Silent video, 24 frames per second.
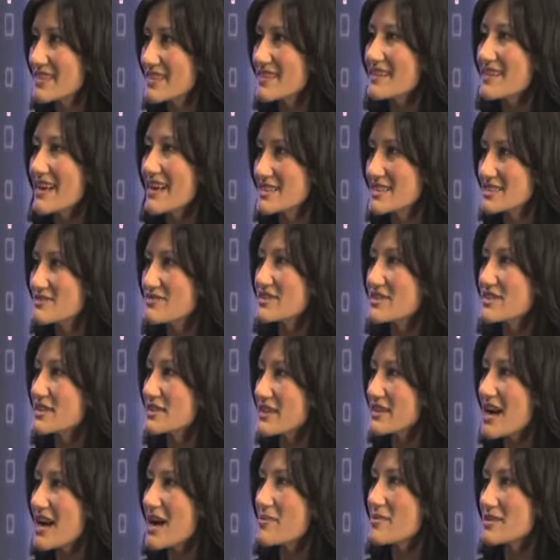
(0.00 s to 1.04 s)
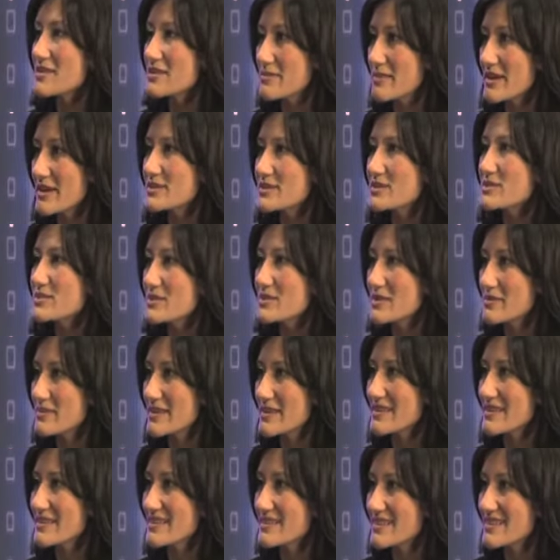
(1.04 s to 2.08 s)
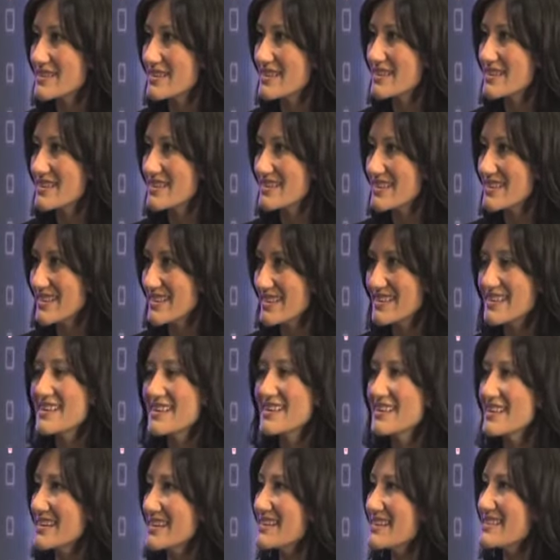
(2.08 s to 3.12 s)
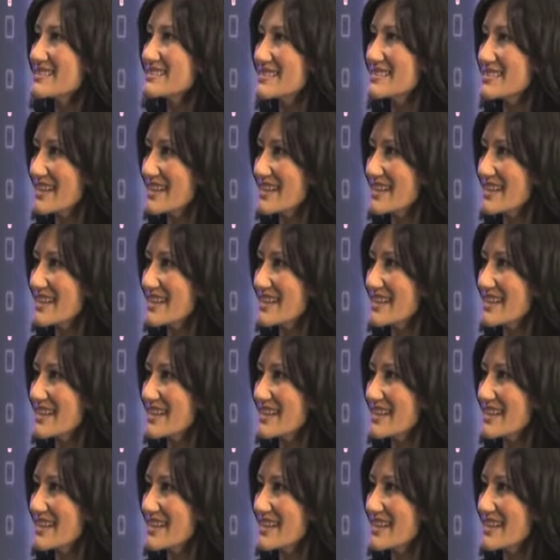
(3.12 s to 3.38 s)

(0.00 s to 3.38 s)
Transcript: Yes, very That's common amongst outrageously women. high. It, it is,